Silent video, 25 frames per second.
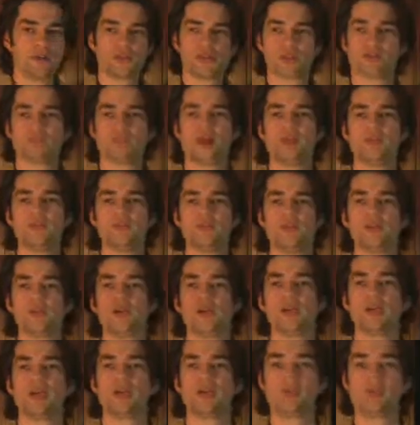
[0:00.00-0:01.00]

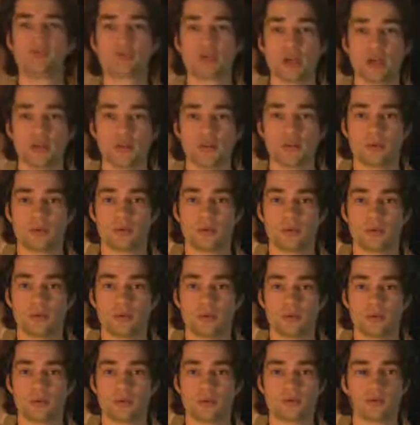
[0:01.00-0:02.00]
3-4 years ago.
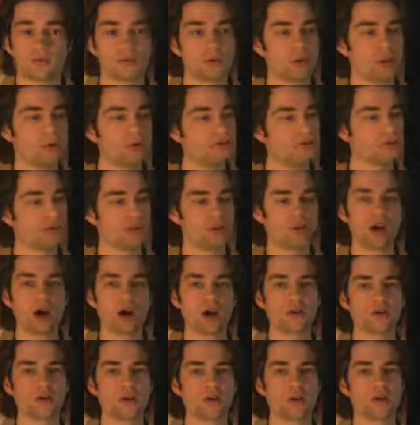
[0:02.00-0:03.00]
So it was a
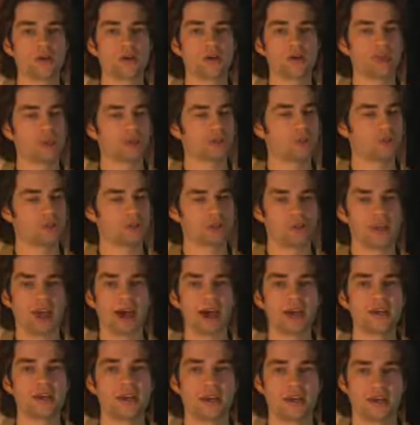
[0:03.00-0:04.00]
long road and there was a
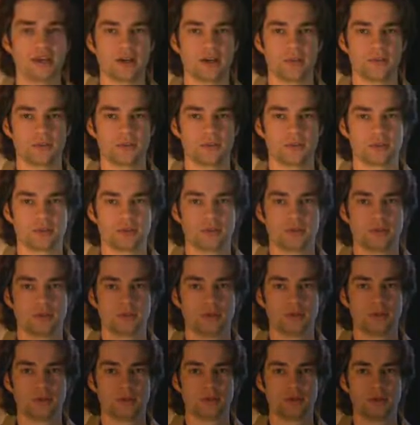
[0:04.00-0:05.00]
lot of hiccups.
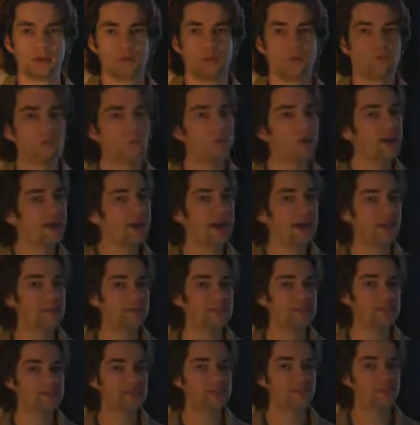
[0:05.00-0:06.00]
What
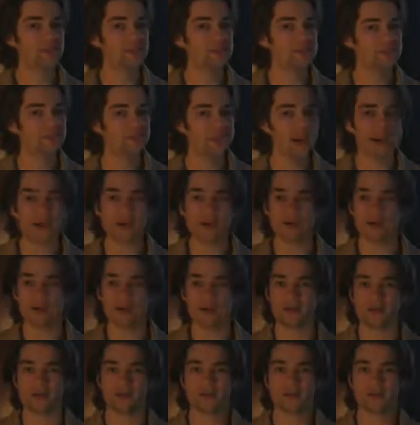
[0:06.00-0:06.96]
happens if they fail?